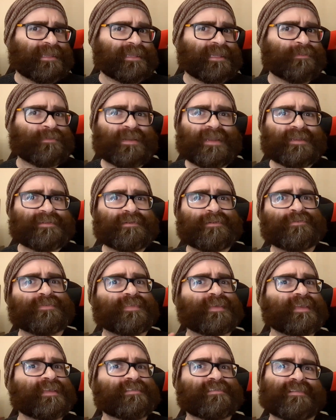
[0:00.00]
Now, while I don't
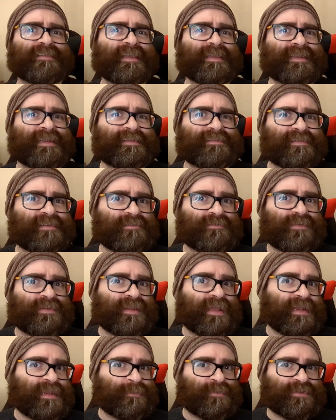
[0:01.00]
think it's likely to
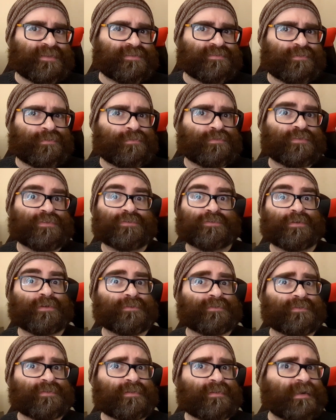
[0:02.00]
convert anybody to the
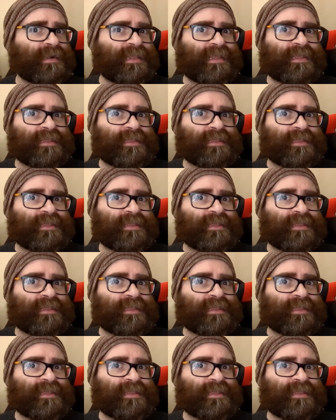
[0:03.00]
genre,